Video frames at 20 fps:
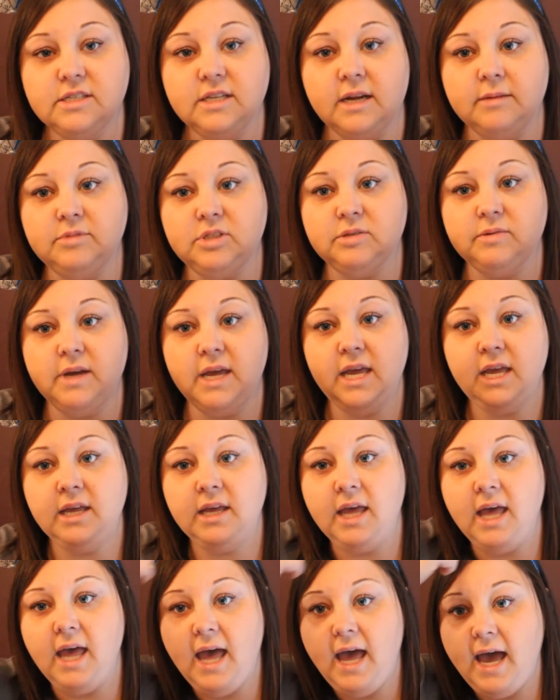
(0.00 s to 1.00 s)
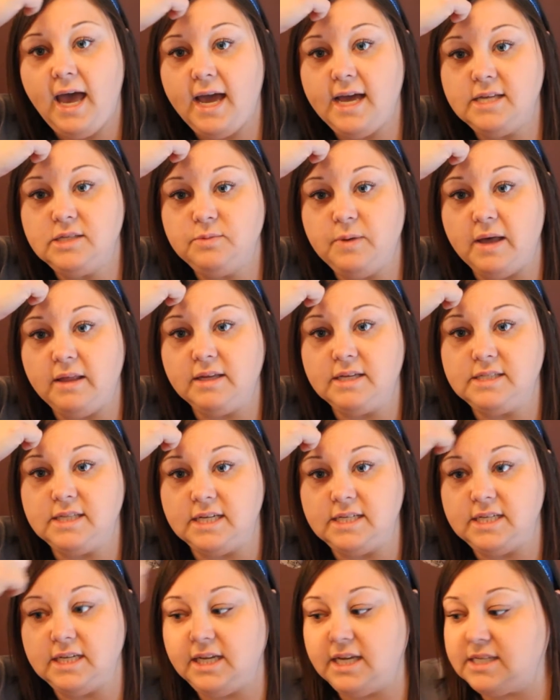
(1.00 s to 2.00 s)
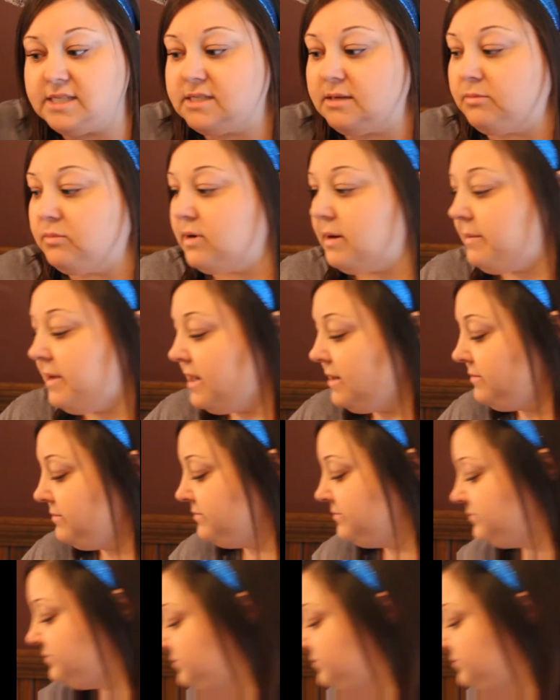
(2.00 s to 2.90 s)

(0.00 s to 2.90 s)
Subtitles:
that I'm doing, as well as I did get some ribbon.